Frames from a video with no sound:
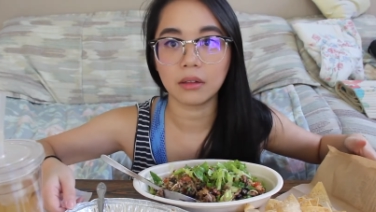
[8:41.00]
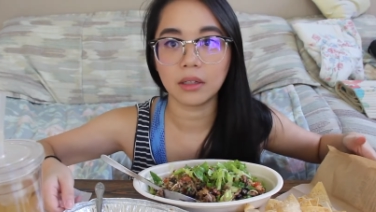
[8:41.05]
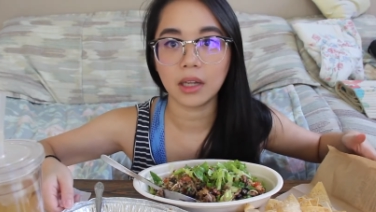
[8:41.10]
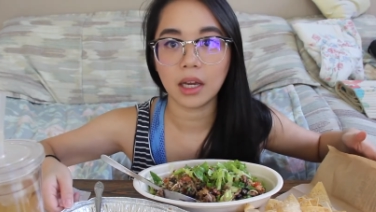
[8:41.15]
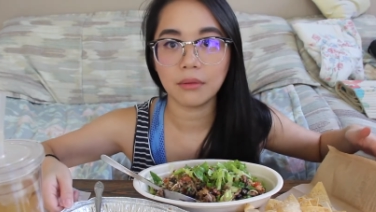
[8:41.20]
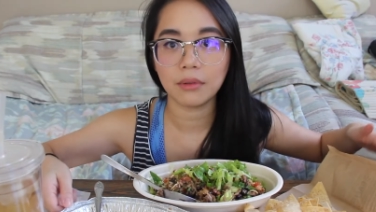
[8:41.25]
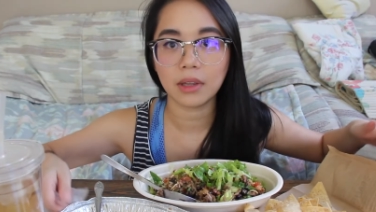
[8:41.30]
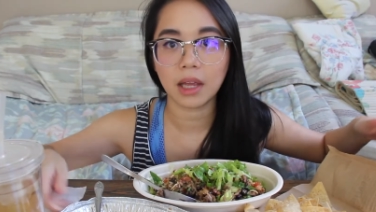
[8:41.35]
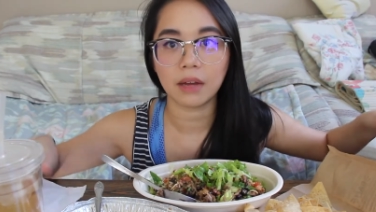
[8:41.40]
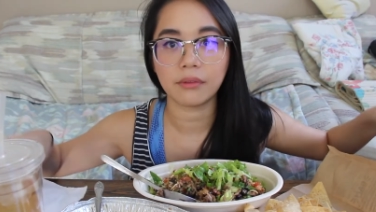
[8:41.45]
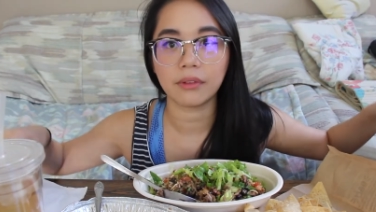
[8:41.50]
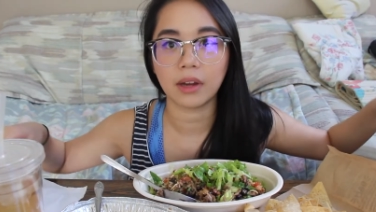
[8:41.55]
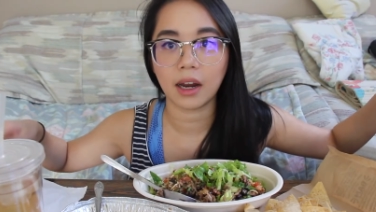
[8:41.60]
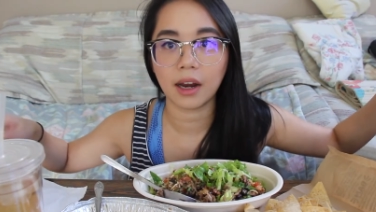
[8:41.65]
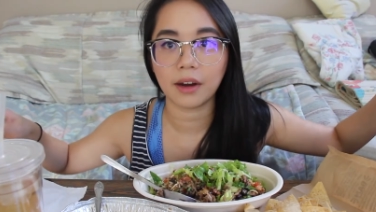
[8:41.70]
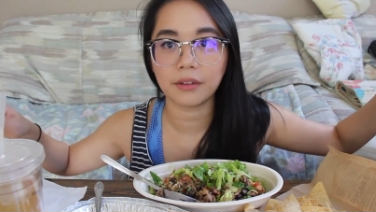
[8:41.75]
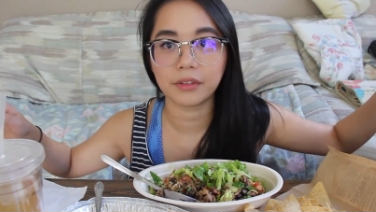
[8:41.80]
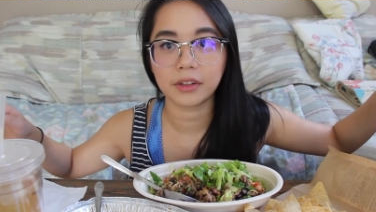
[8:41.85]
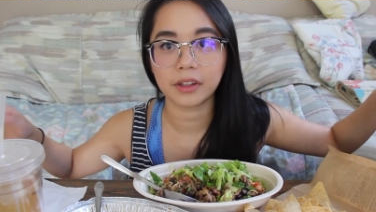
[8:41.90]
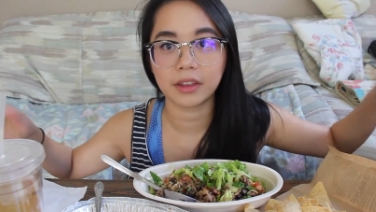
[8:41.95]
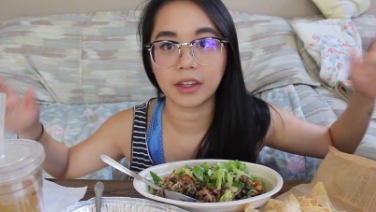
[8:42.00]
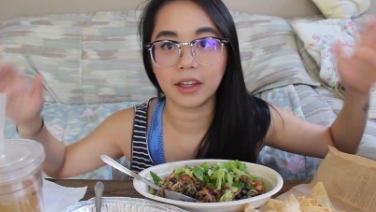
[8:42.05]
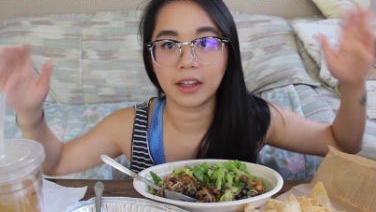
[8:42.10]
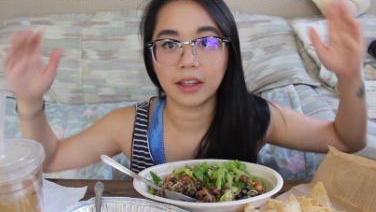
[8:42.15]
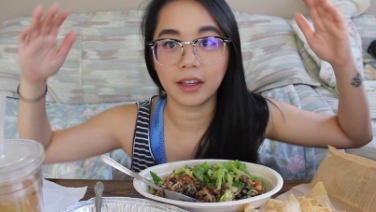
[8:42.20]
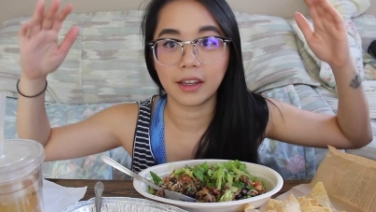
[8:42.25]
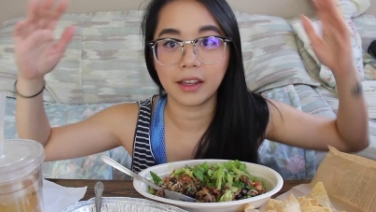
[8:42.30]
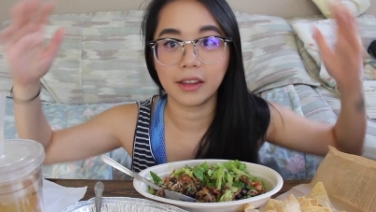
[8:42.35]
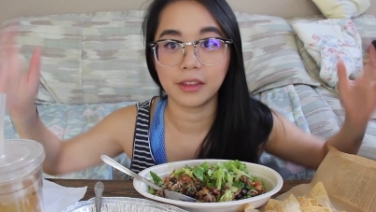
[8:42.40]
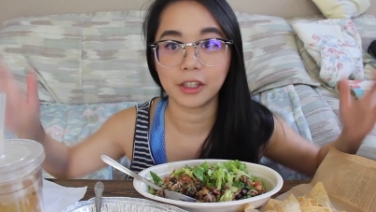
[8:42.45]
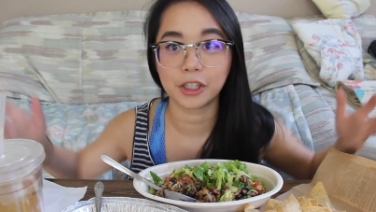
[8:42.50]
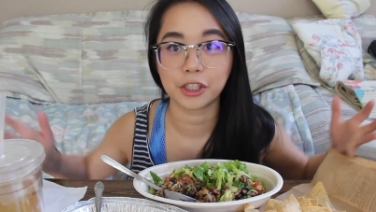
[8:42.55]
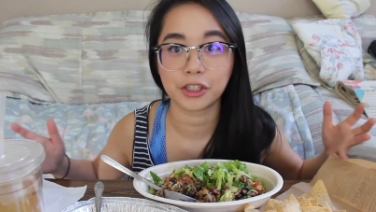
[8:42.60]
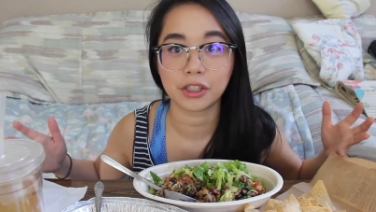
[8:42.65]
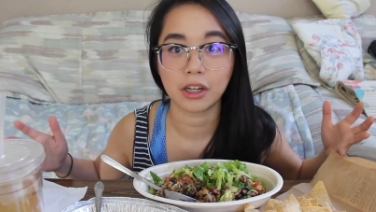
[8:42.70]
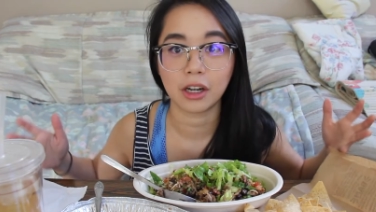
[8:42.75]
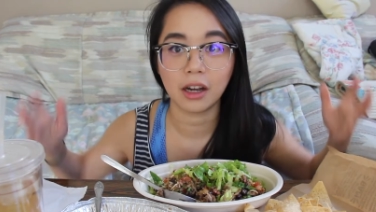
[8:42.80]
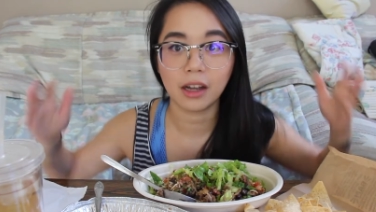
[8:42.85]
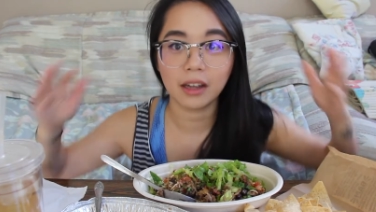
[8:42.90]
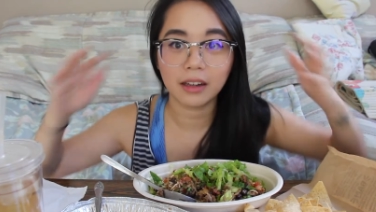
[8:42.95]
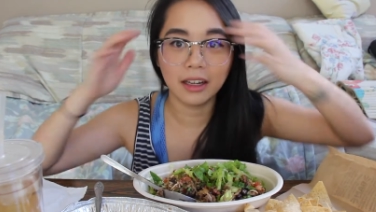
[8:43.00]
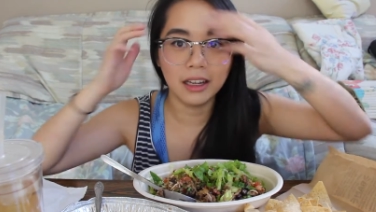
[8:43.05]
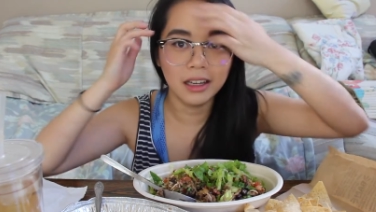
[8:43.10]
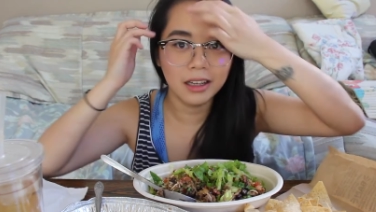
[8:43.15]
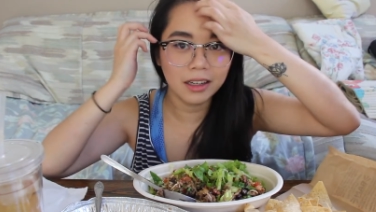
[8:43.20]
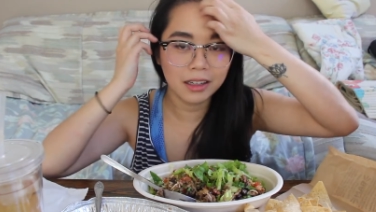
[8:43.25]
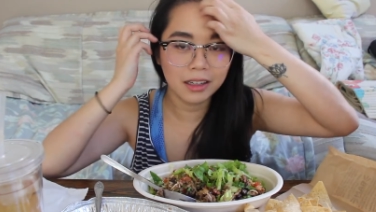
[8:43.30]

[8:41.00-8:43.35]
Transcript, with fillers: now we have everything in the shot.